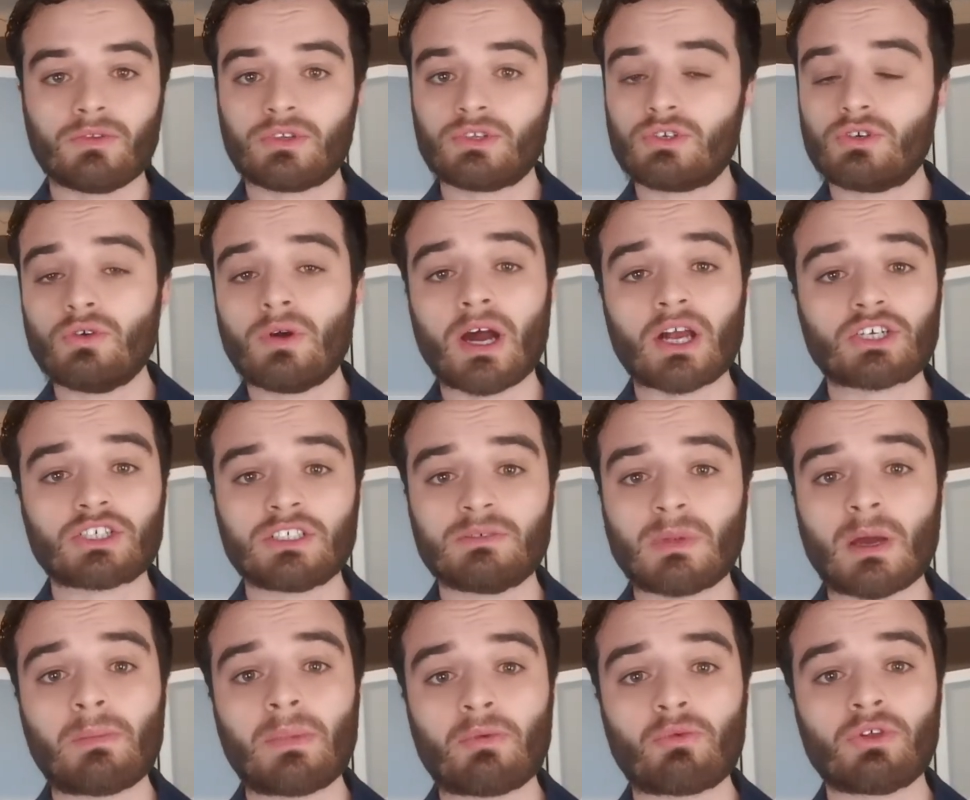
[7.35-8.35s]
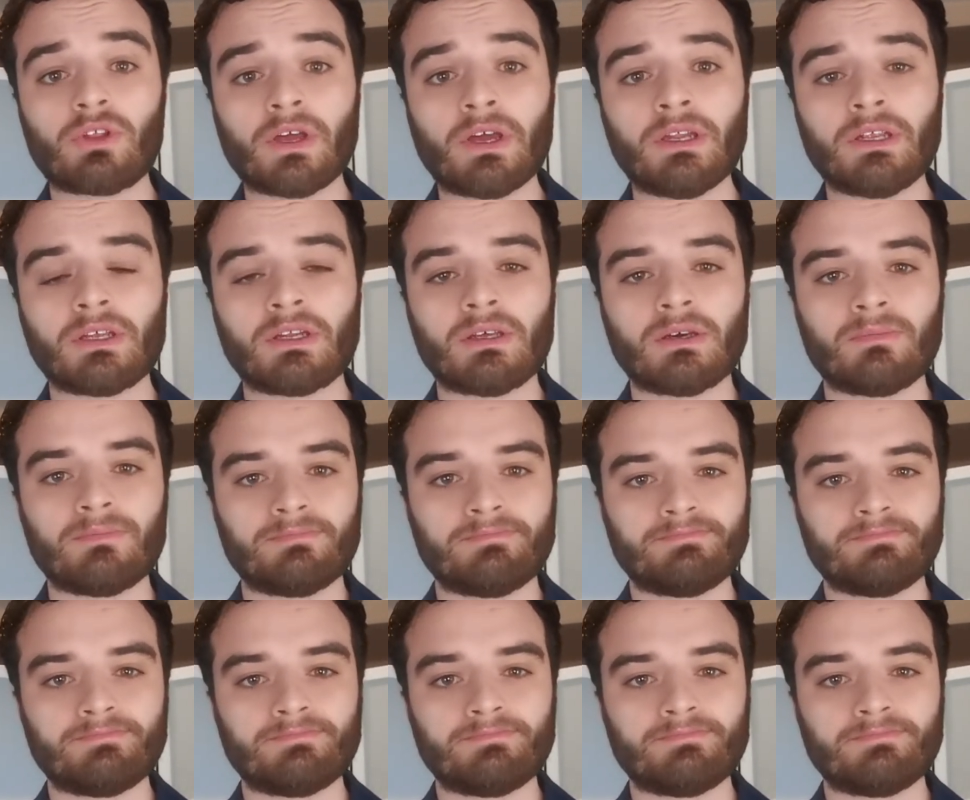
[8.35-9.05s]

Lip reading: the two actually might be related.